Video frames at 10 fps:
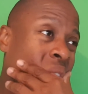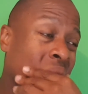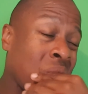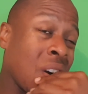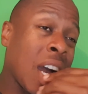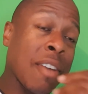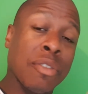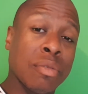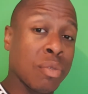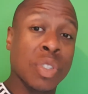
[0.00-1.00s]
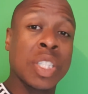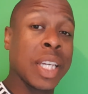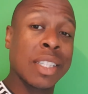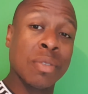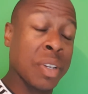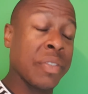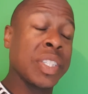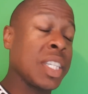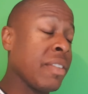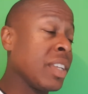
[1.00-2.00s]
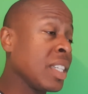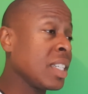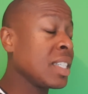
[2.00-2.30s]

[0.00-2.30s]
5 or 6 or even 7.